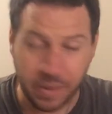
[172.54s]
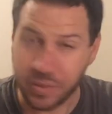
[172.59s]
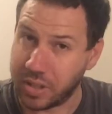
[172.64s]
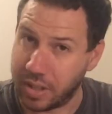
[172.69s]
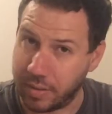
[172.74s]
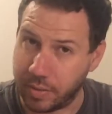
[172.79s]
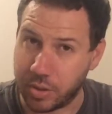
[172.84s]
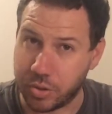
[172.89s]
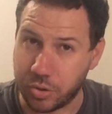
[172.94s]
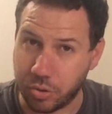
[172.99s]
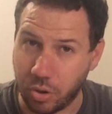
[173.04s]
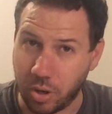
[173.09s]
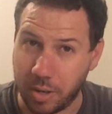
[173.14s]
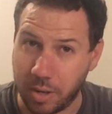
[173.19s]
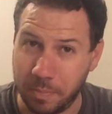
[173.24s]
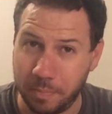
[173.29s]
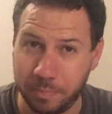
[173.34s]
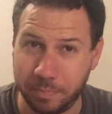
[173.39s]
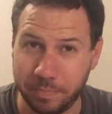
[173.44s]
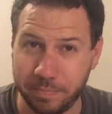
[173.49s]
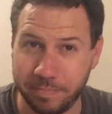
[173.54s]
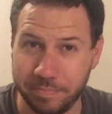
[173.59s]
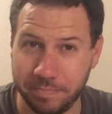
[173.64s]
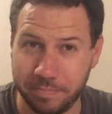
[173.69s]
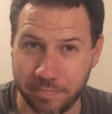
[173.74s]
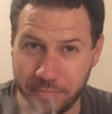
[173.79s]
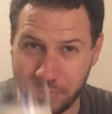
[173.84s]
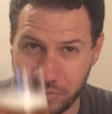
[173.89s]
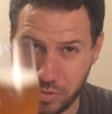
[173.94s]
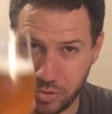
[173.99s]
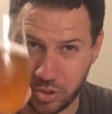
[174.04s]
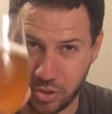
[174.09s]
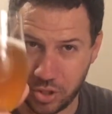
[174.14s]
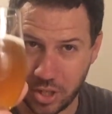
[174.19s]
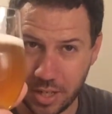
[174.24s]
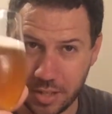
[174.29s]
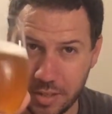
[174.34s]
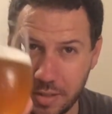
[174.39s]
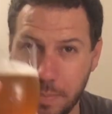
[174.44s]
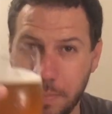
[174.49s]
let's give it a try.
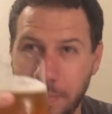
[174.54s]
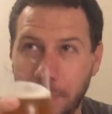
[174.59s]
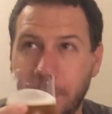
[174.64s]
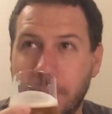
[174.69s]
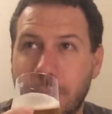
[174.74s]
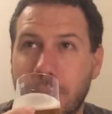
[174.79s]
Cheers.